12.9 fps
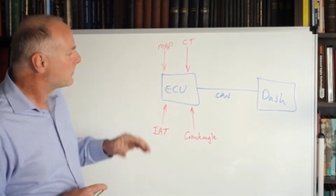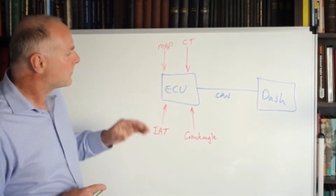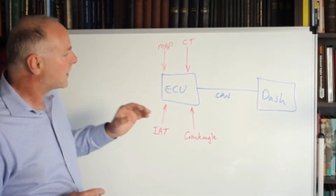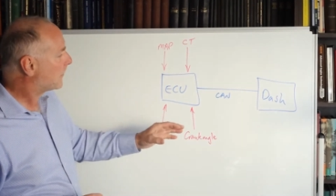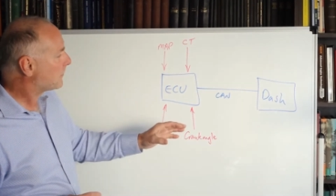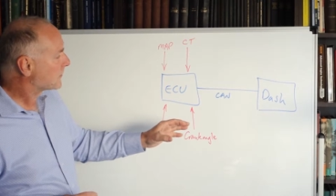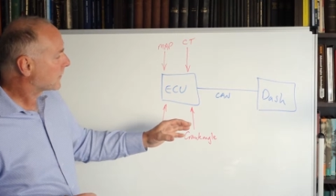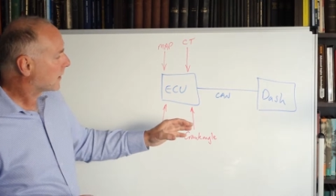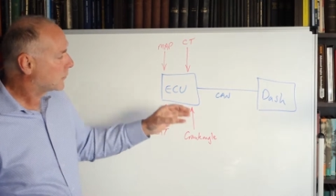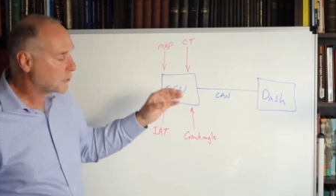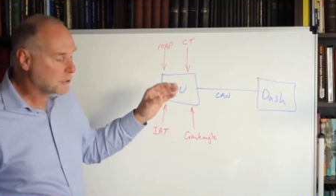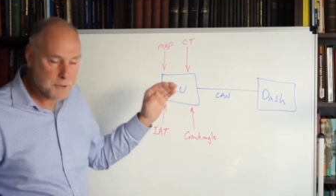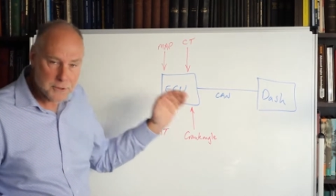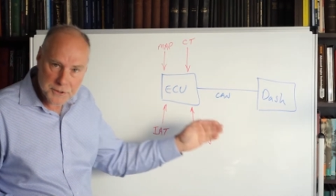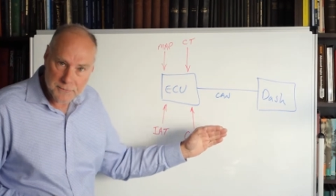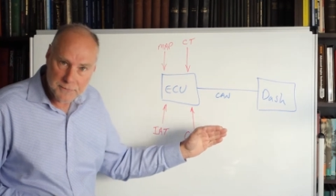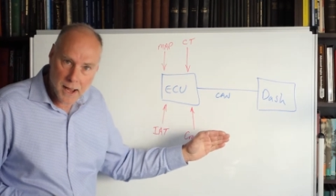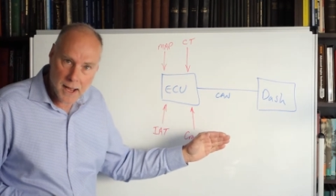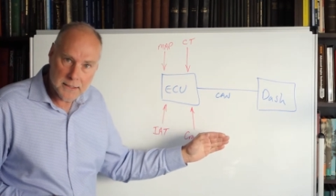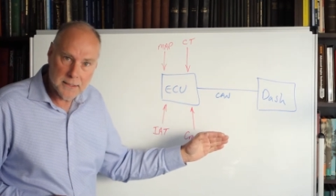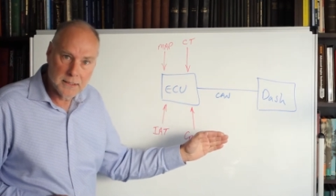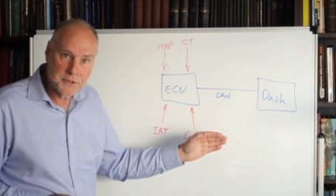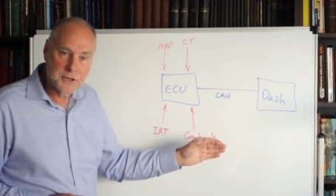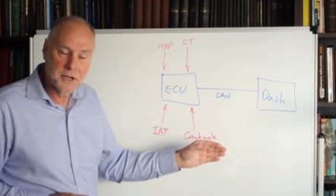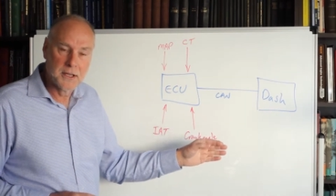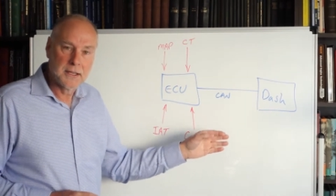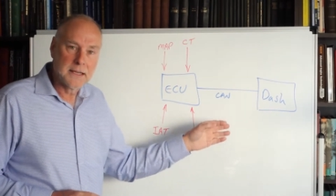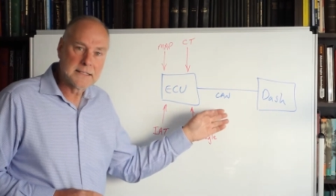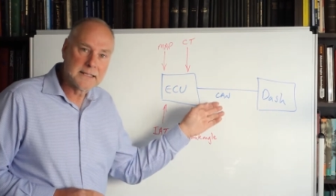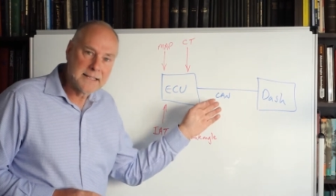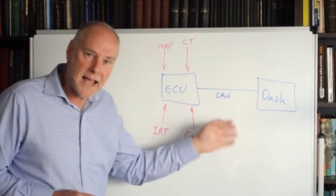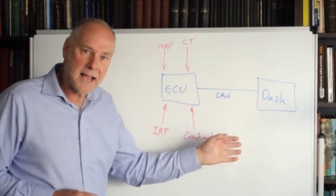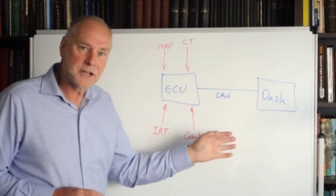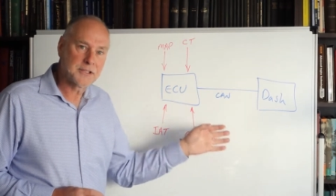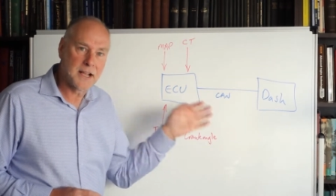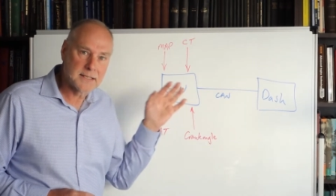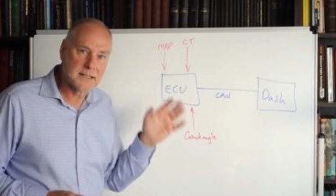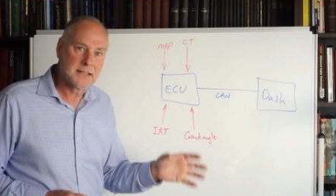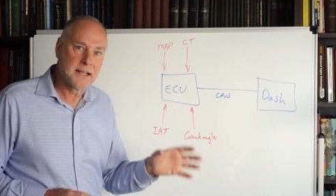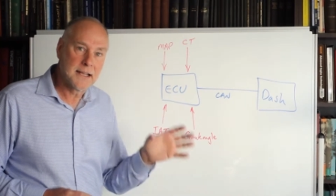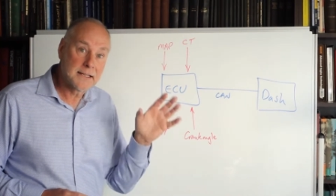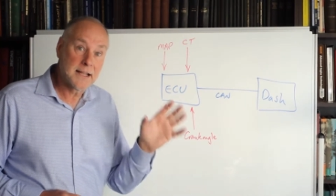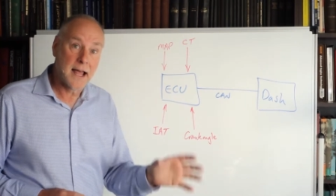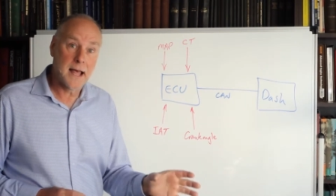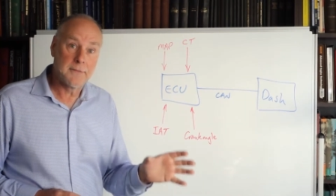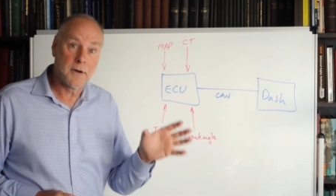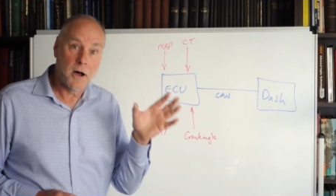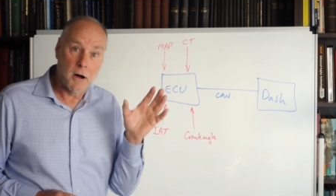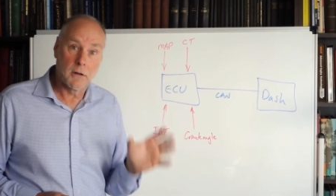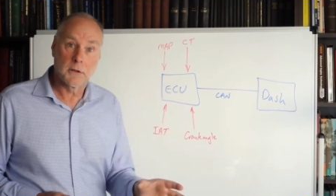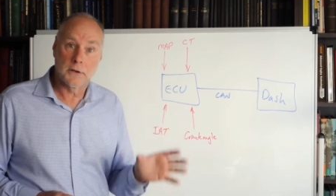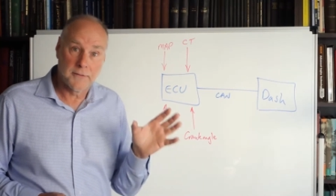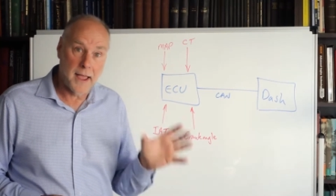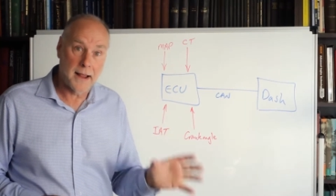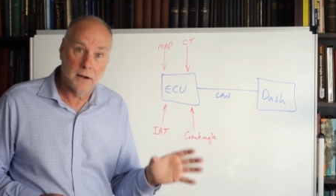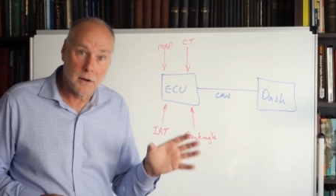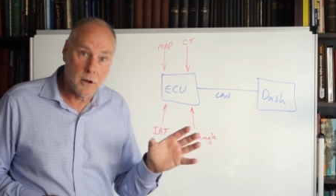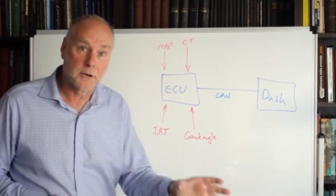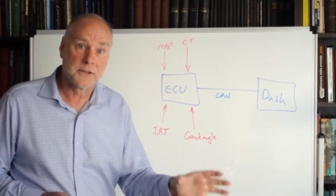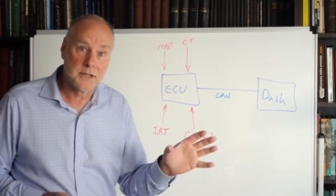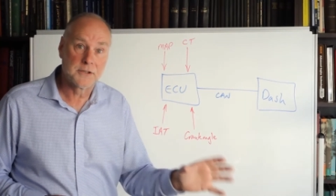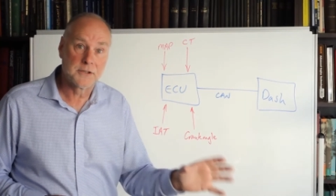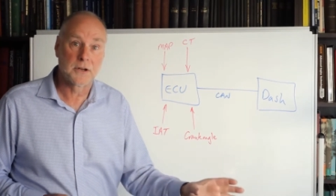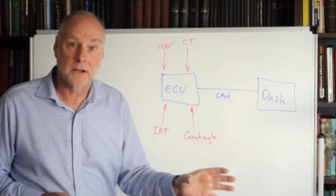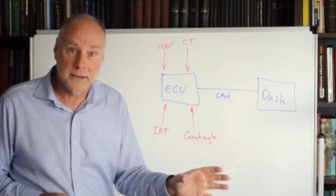Now, the huge advantage is the dash doesn't need to have a whole lot of analog and digital